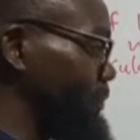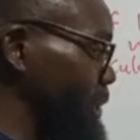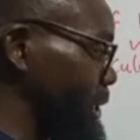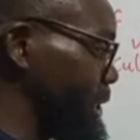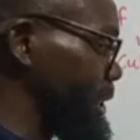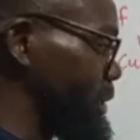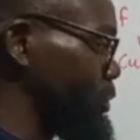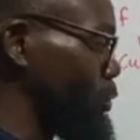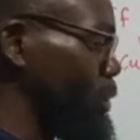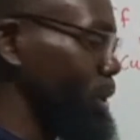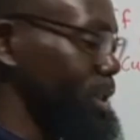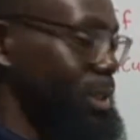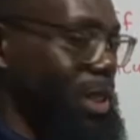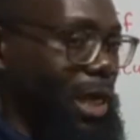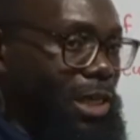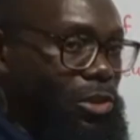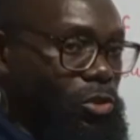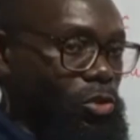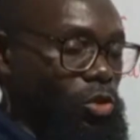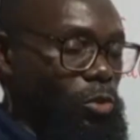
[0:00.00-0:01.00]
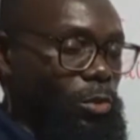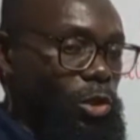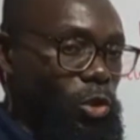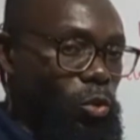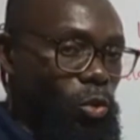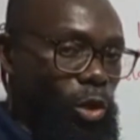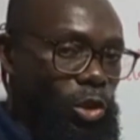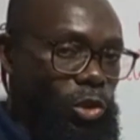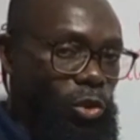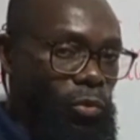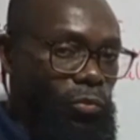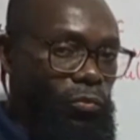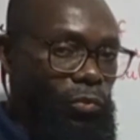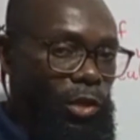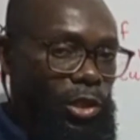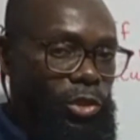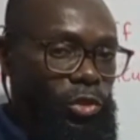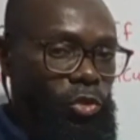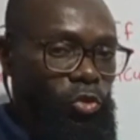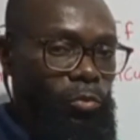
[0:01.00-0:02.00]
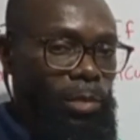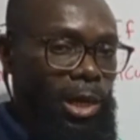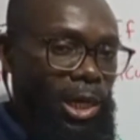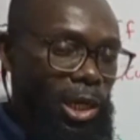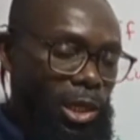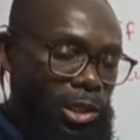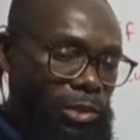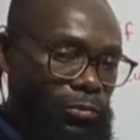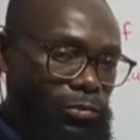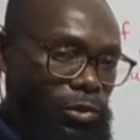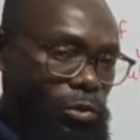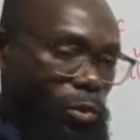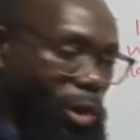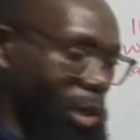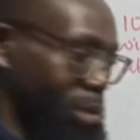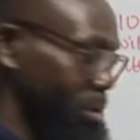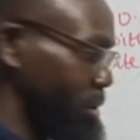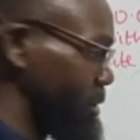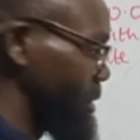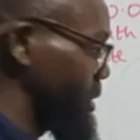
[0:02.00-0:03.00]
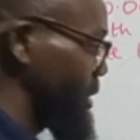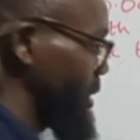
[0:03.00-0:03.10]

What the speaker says: of distilled water is going to be equal to V2 minus V1.